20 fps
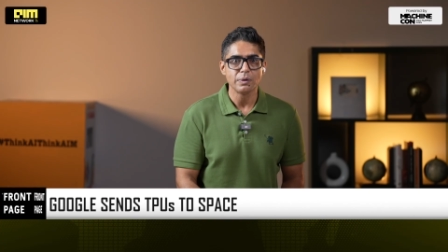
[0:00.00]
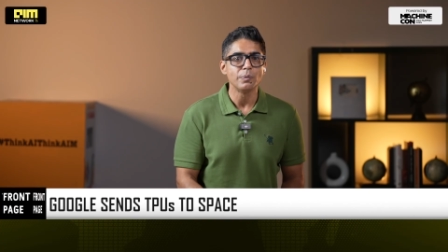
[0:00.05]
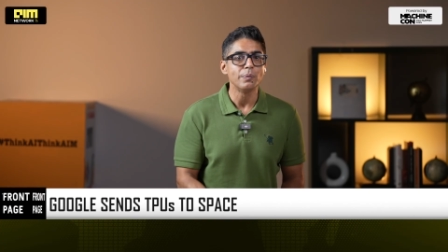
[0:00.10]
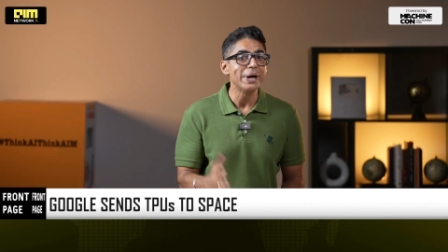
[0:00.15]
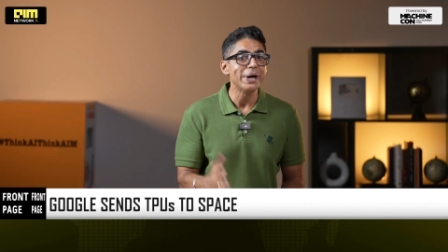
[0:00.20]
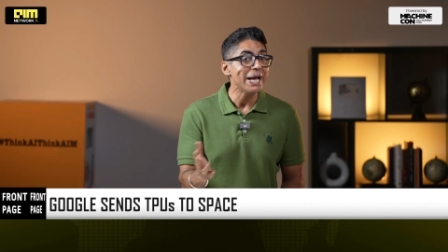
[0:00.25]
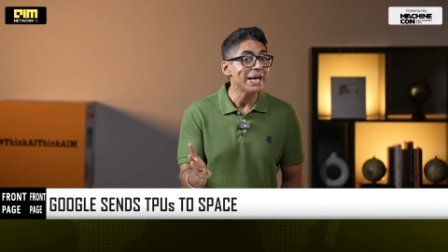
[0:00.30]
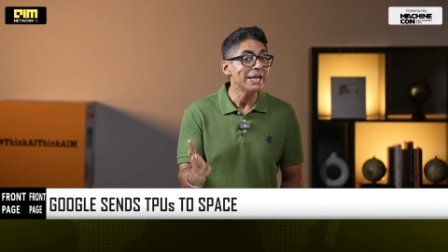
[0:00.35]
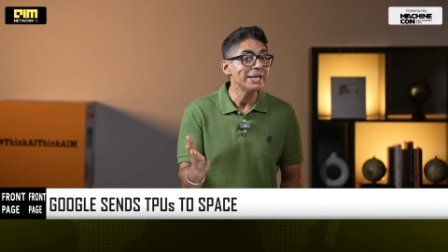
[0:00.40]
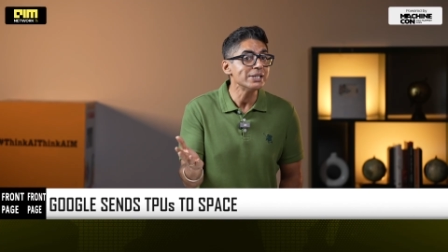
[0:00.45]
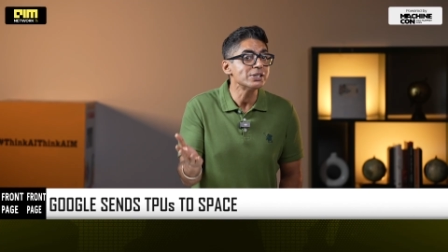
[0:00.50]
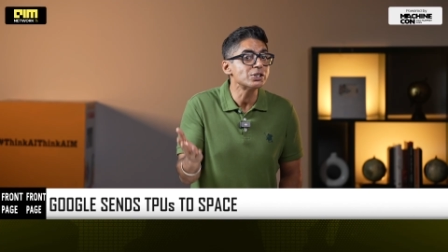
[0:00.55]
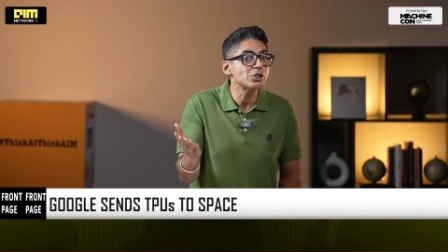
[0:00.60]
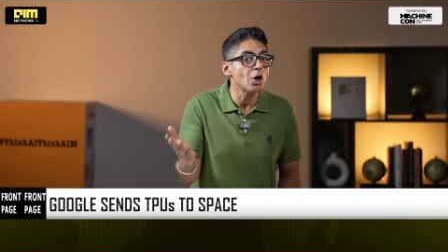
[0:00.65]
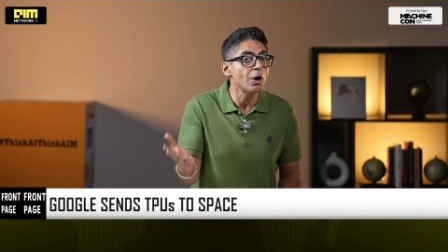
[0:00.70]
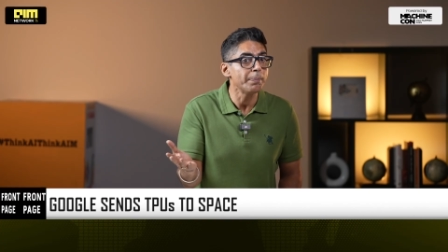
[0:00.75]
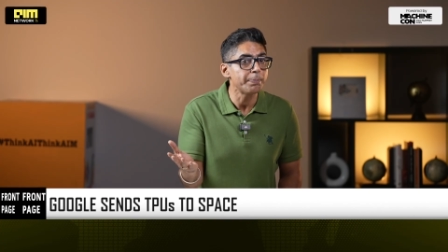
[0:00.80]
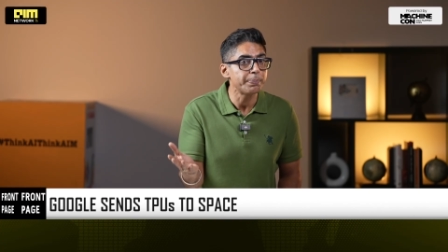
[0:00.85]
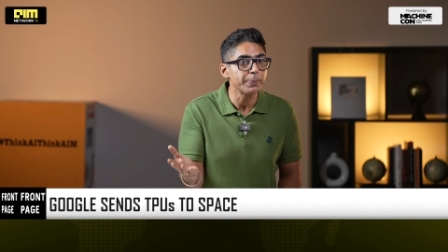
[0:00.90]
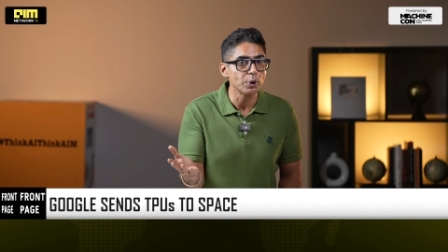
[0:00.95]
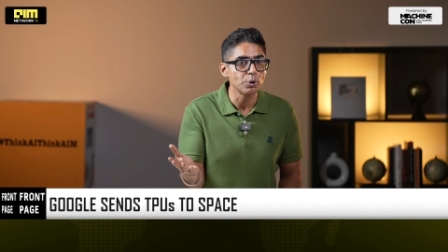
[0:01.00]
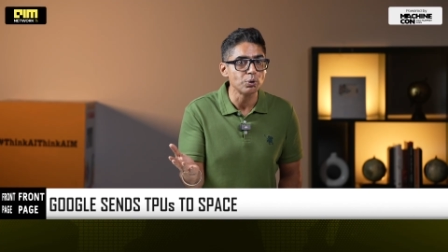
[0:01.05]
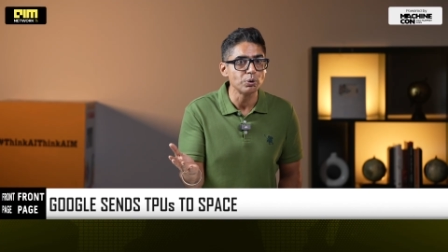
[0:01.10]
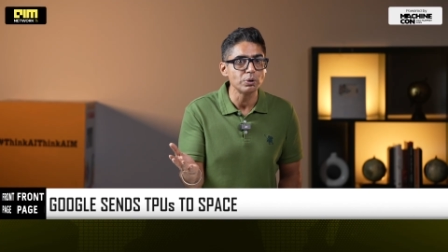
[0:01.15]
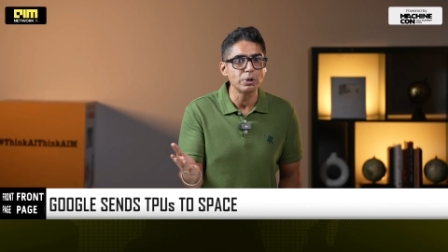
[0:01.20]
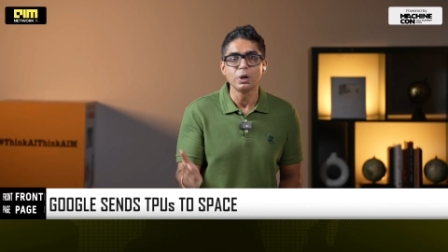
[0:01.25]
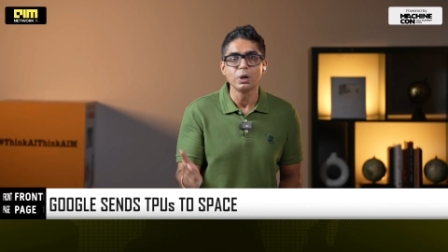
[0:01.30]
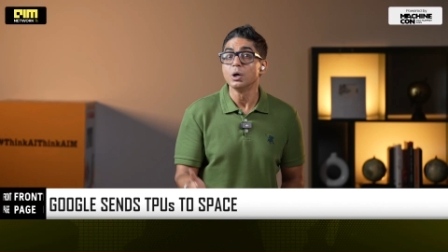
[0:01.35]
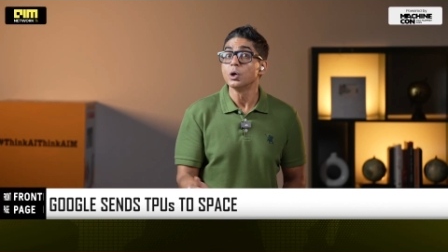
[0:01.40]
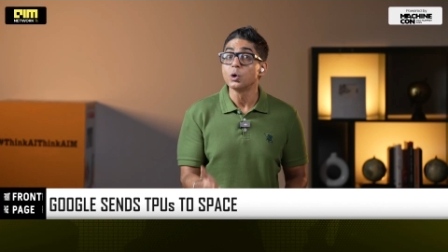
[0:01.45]
where is
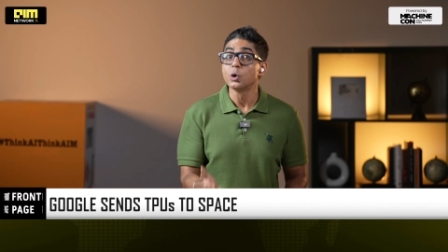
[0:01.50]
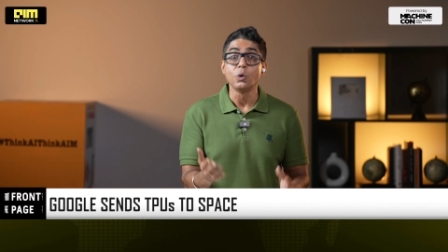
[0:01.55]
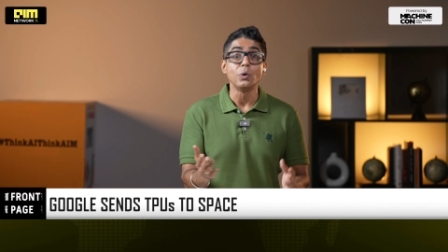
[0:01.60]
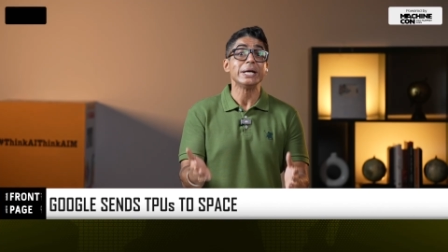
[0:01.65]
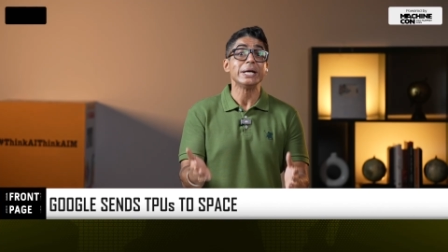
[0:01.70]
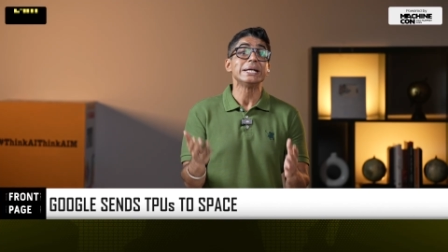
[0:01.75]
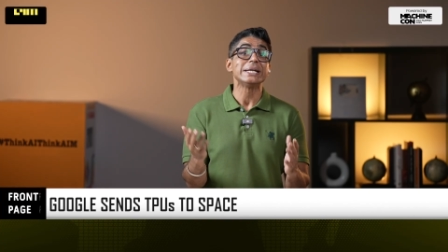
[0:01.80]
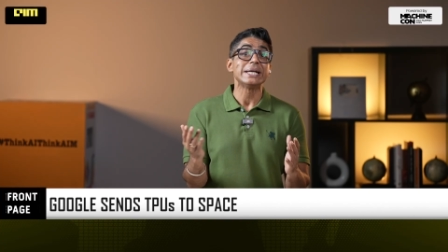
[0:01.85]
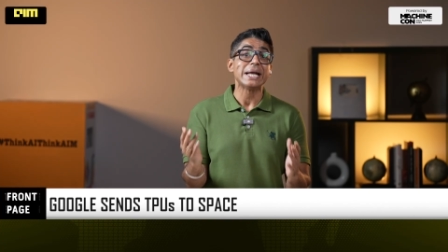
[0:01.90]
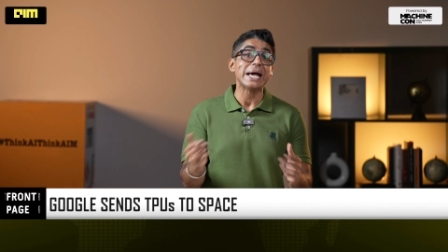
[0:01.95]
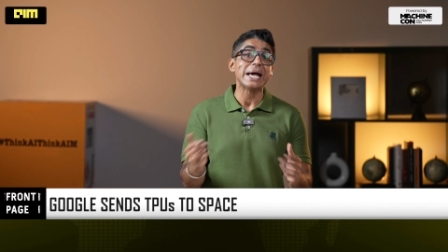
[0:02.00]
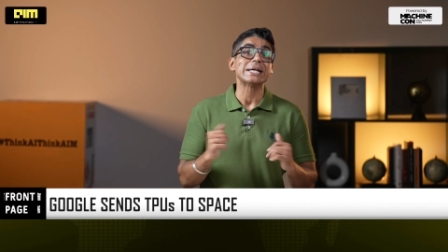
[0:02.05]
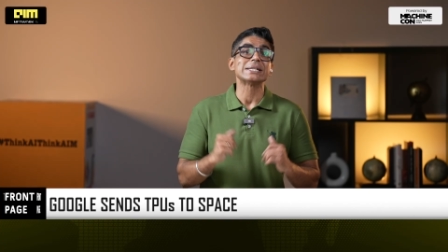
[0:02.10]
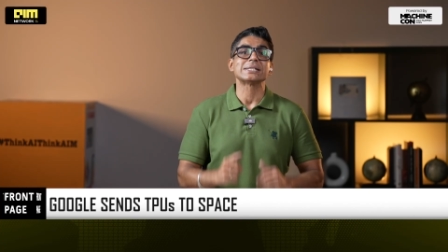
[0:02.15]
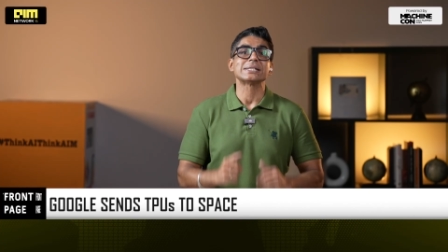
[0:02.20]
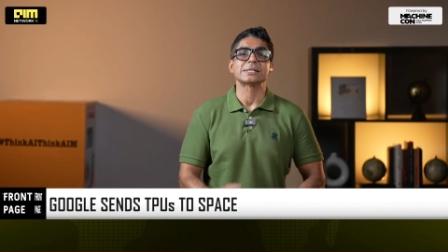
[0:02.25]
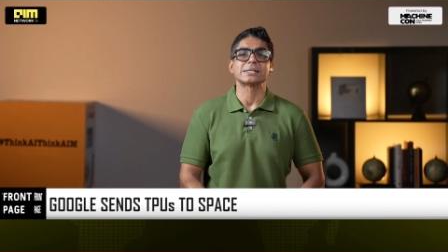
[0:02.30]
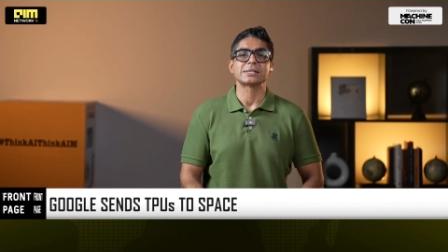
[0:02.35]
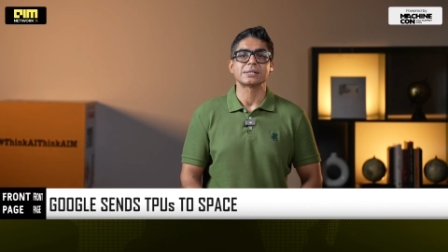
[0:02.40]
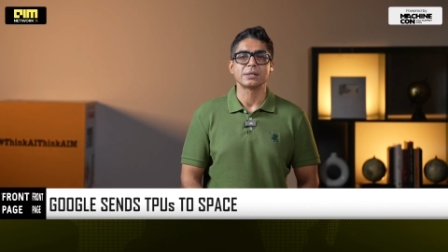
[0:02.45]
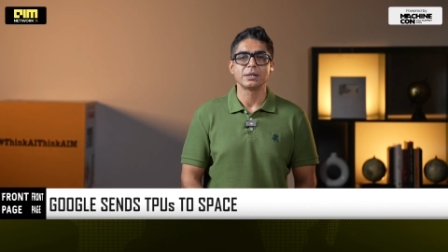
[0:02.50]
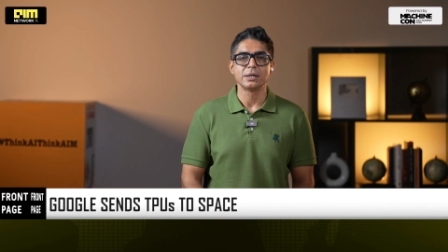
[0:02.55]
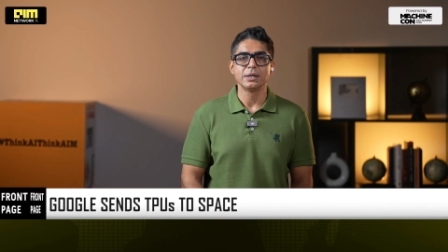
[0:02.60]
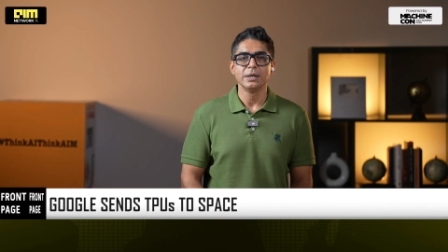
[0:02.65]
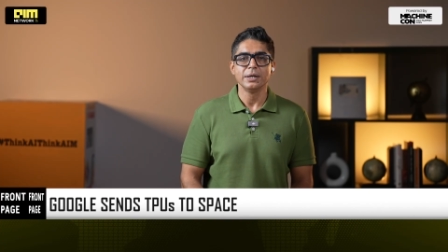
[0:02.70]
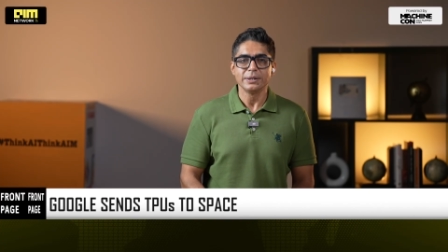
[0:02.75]
compute going next?